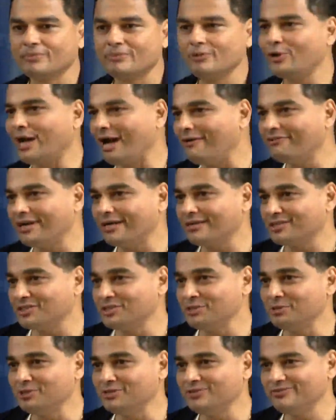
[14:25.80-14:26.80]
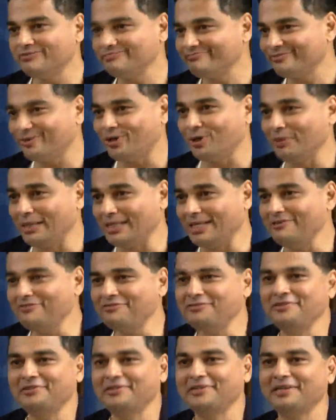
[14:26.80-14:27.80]
done consumers all my
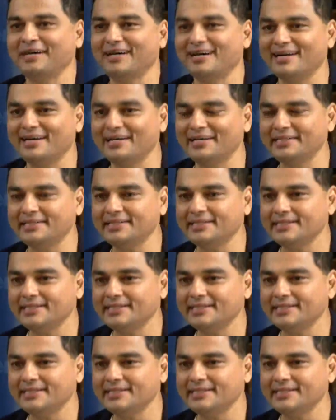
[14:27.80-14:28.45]
life. All